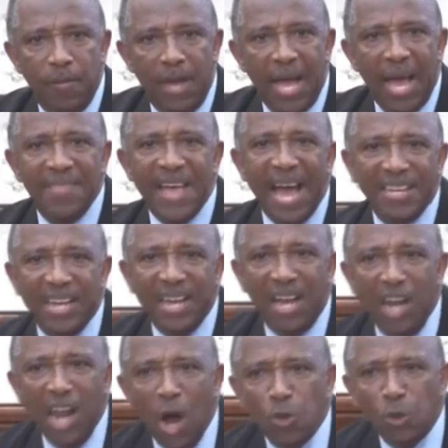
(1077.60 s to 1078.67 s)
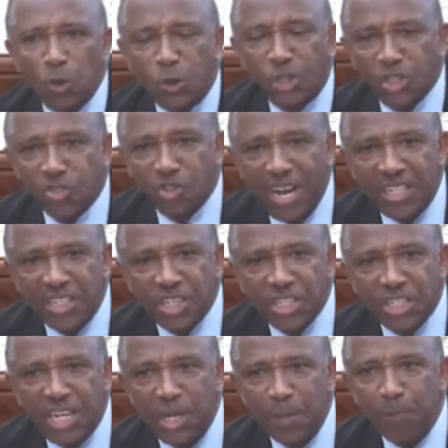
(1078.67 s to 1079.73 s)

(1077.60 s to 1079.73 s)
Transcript: and that it allowed two strangers in the